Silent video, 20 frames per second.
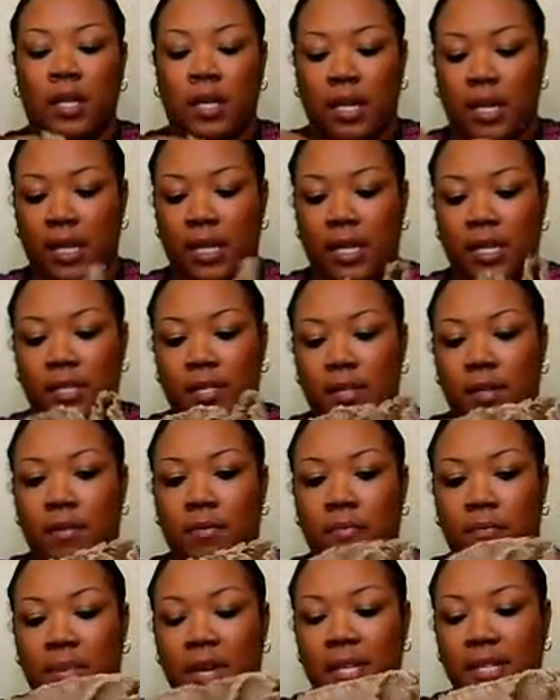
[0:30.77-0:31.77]
And it's a,
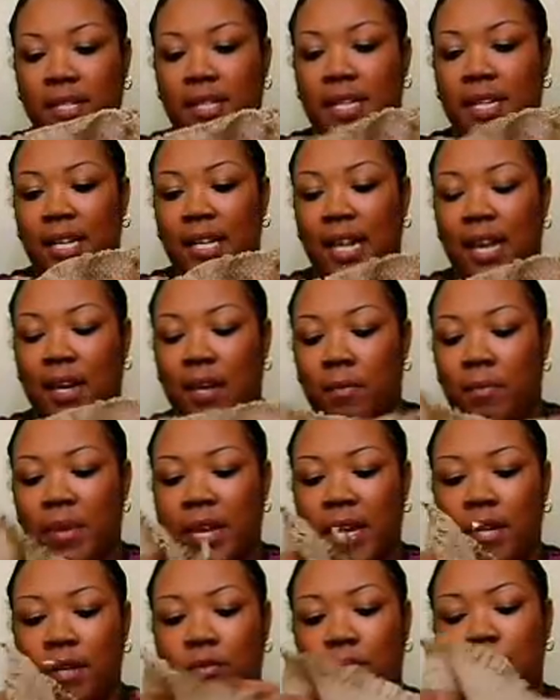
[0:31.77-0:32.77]
basically like a
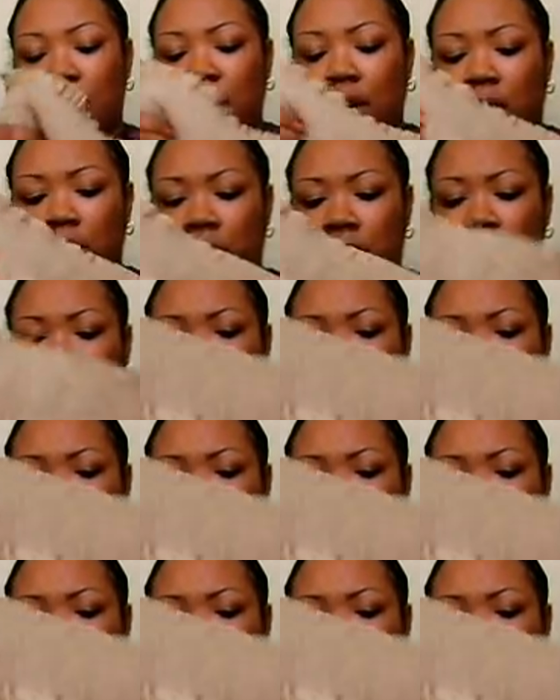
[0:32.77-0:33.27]
bandeau top.